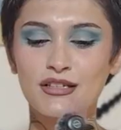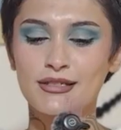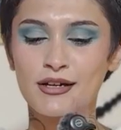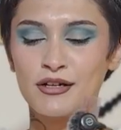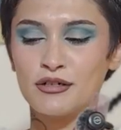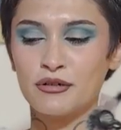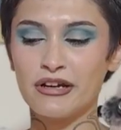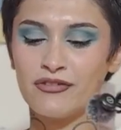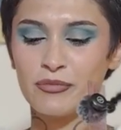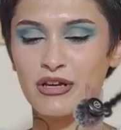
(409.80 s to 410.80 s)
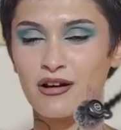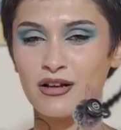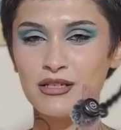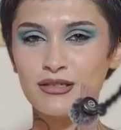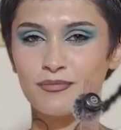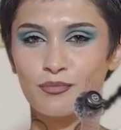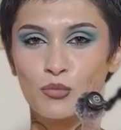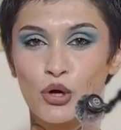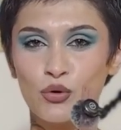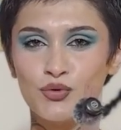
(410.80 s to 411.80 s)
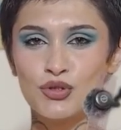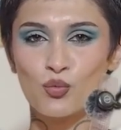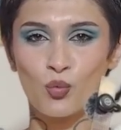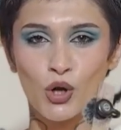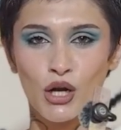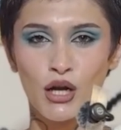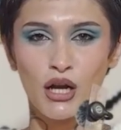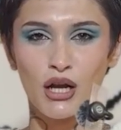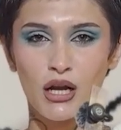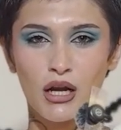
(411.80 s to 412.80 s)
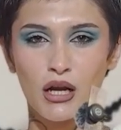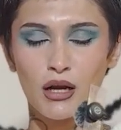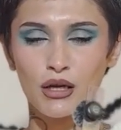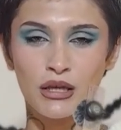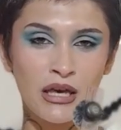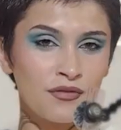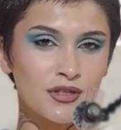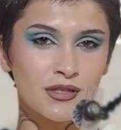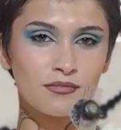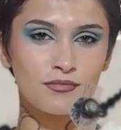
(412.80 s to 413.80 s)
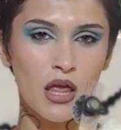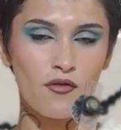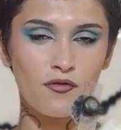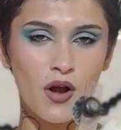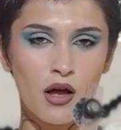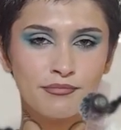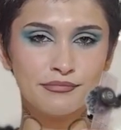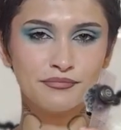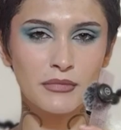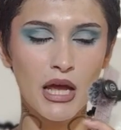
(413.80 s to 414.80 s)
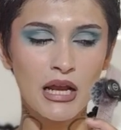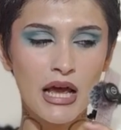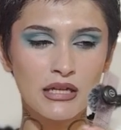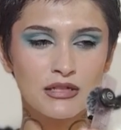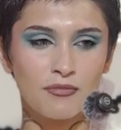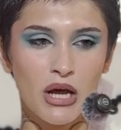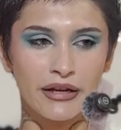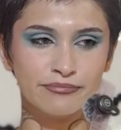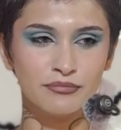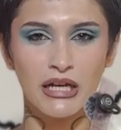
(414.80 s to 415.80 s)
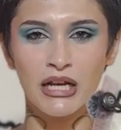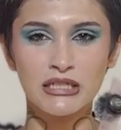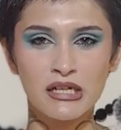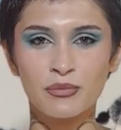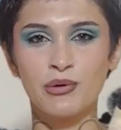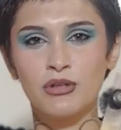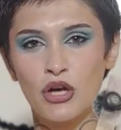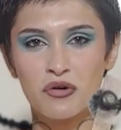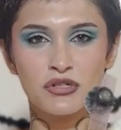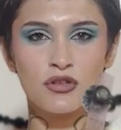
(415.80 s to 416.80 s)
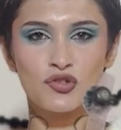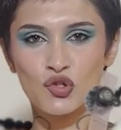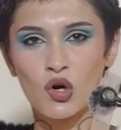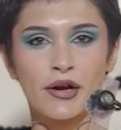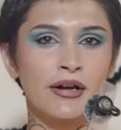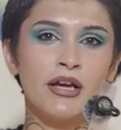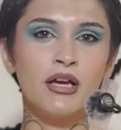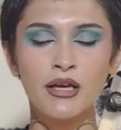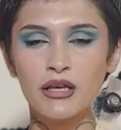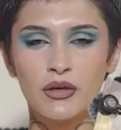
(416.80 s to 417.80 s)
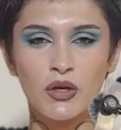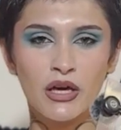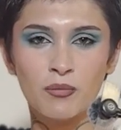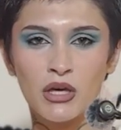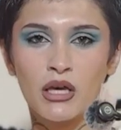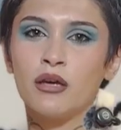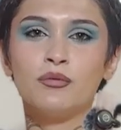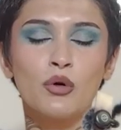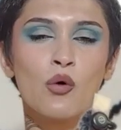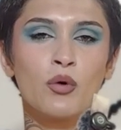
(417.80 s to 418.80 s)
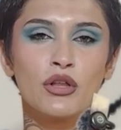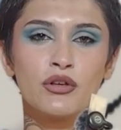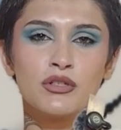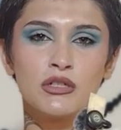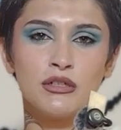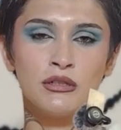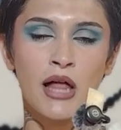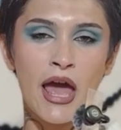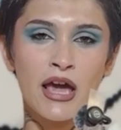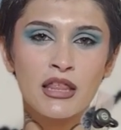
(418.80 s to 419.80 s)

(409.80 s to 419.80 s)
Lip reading: So if I'm being honest, those were gifts from an ex of mine. Anytime he would go into the store, he would get me one of those little egg